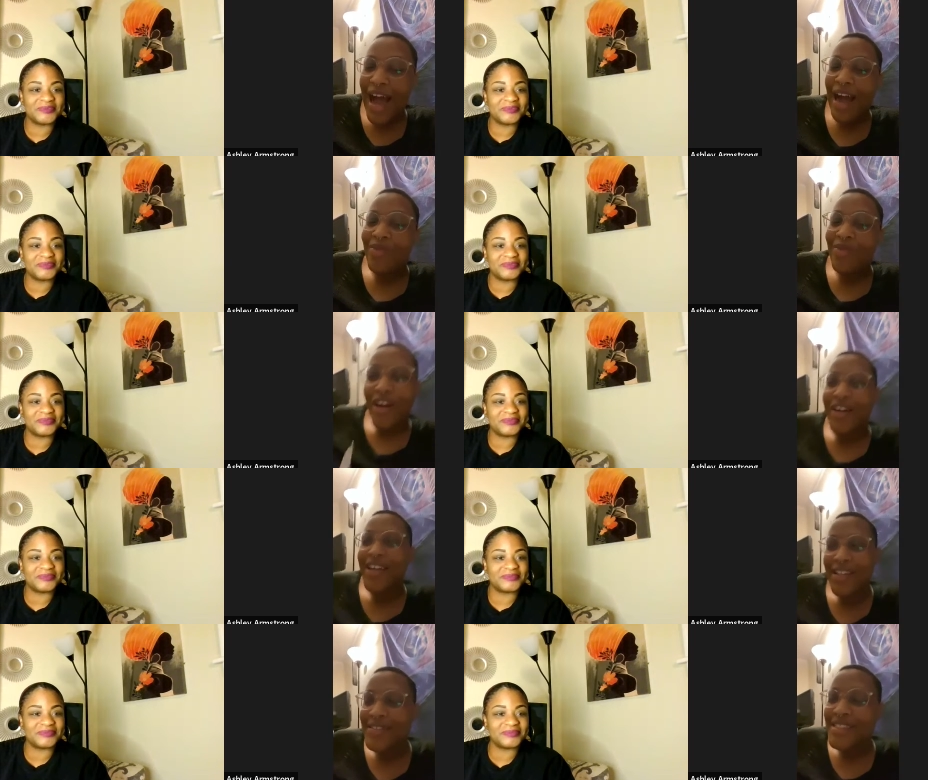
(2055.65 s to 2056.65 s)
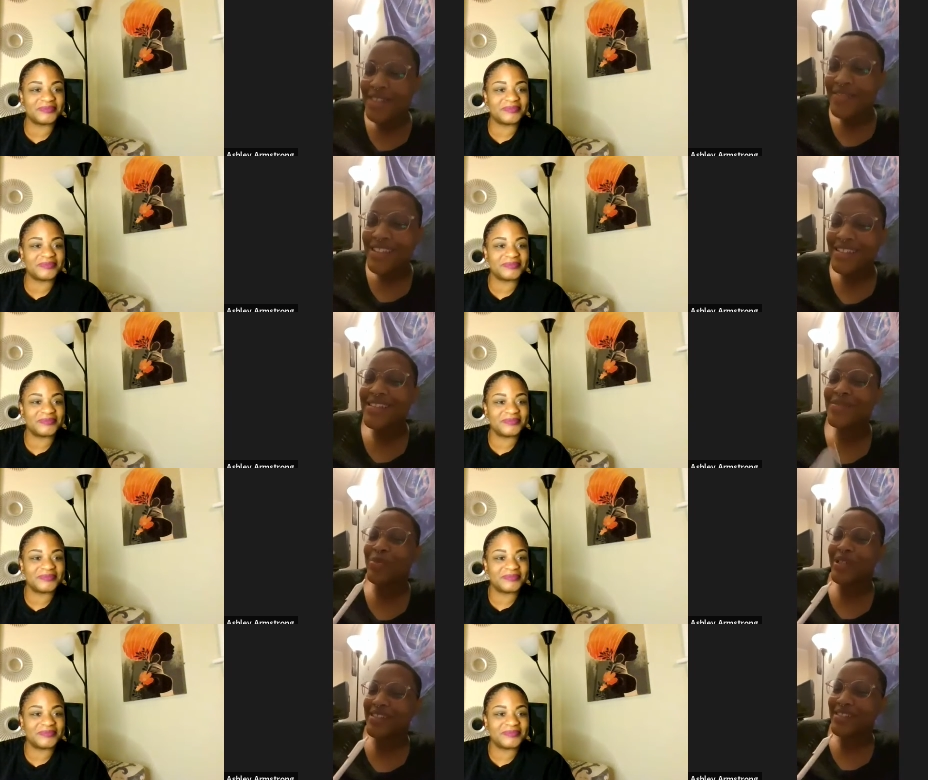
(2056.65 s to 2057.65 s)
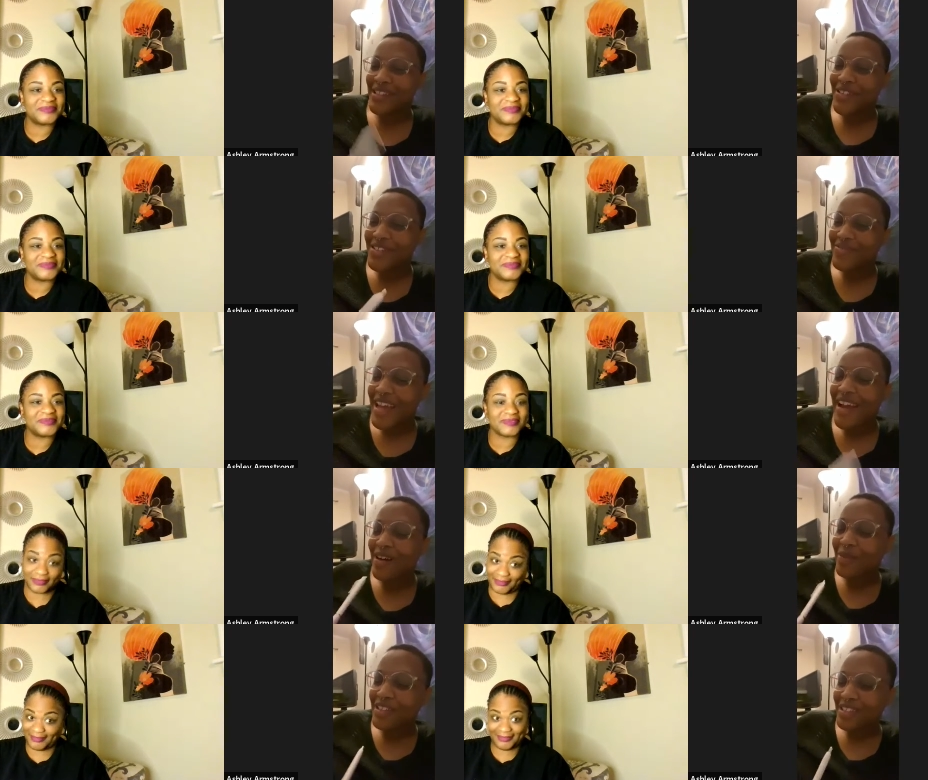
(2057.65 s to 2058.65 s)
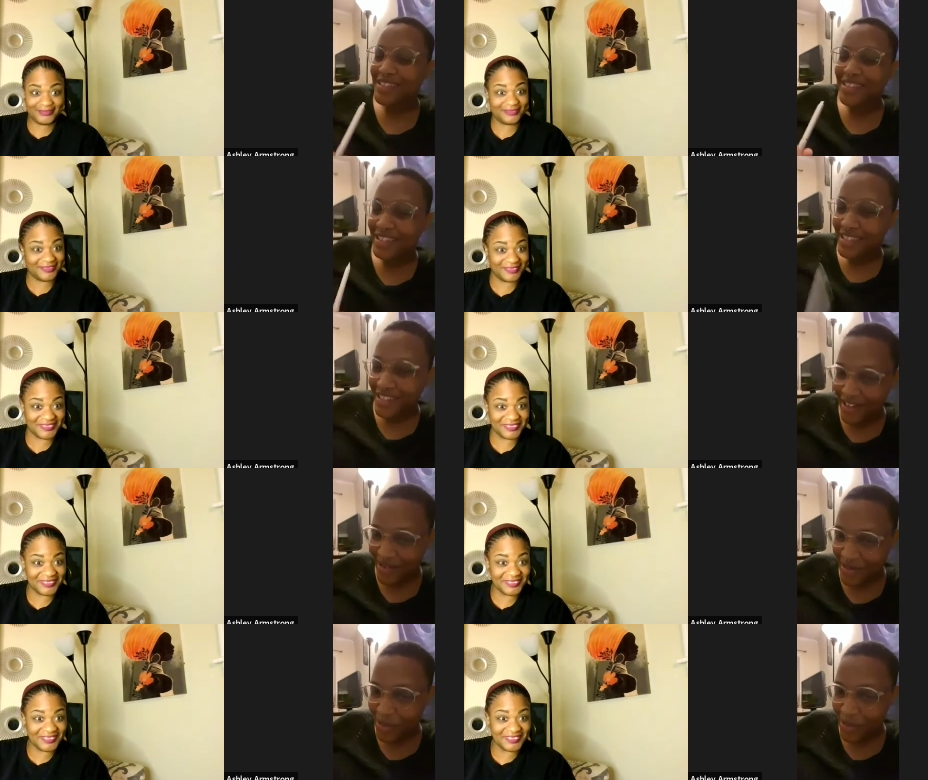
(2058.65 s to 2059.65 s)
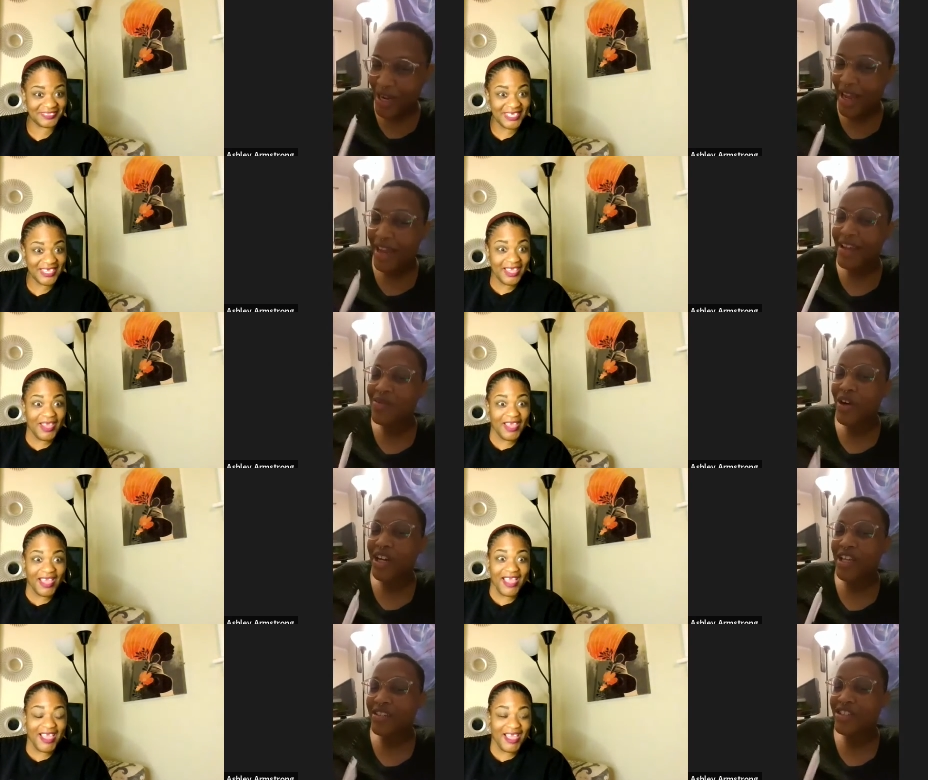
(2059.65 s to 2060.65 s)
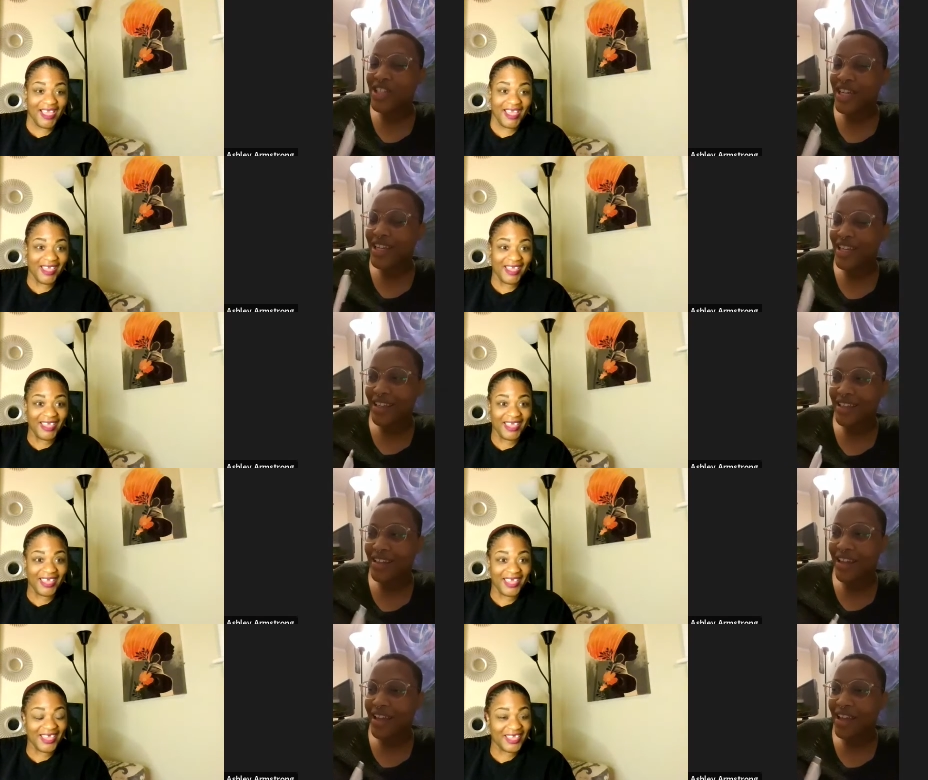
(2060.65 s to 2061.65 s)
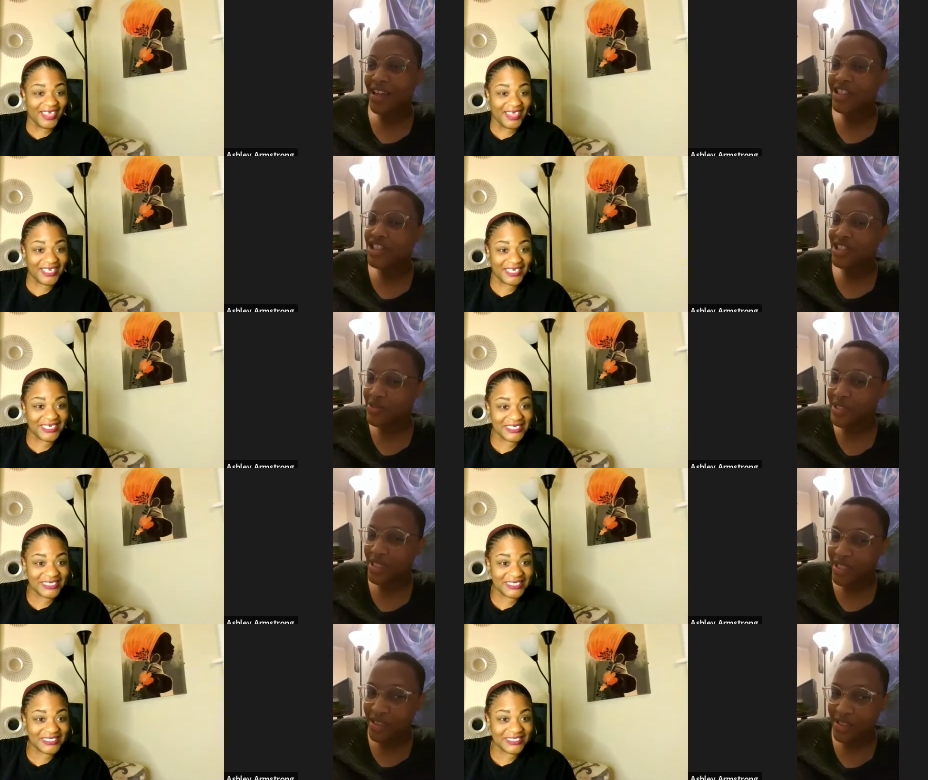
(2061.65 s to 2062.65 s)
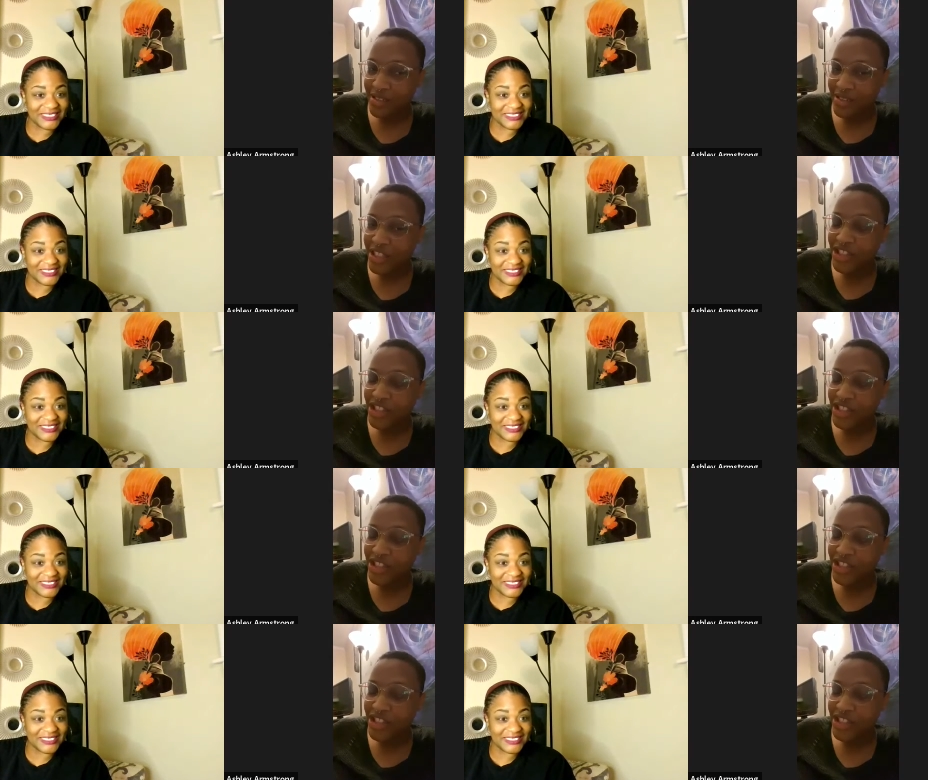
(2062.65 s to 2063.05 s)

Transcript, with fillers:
Speaker 1: I'm working on something, but so of now I'm gonna say no. But I am working on trying to get like a show together, a